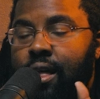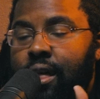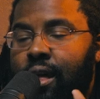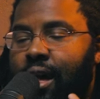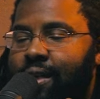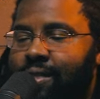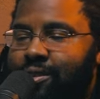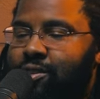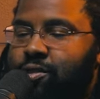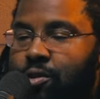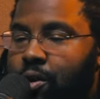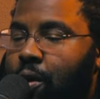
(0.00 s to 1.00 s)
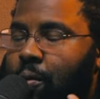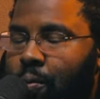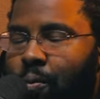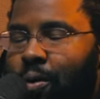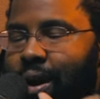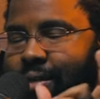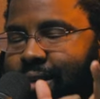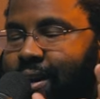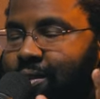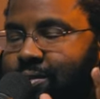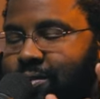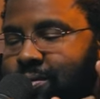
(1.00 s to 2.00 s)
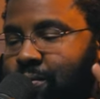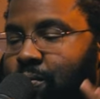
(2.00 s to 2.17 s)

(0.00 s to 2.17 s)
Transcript: and this is you know where i think it's